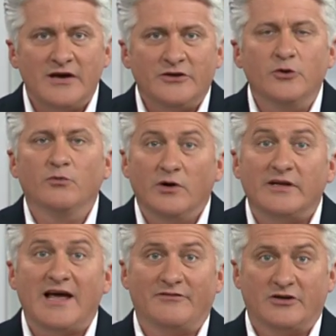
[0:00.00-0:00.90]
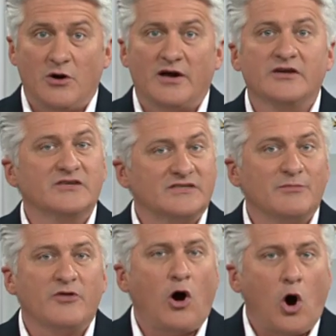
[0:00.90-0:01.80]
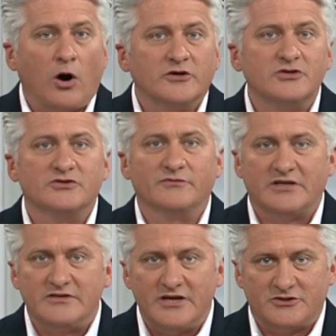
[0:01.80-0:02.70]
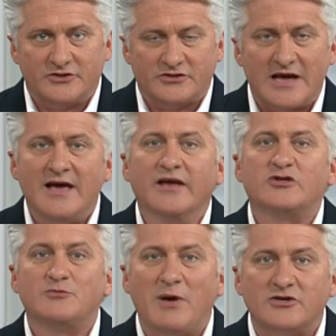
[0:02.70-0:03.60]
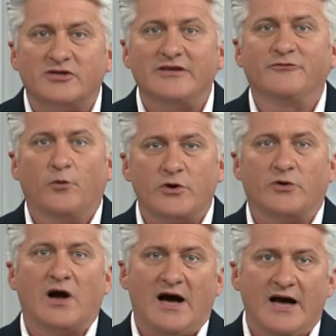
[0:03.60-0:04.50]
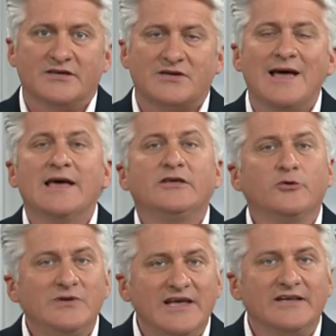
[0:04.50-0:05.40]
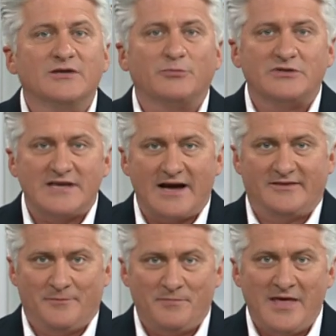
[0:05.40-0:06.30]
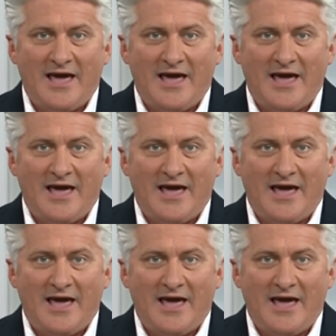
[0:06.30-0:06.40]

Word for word: You really have to go out into some of the harshest of conditions, especially for your eyes. You need to protect them.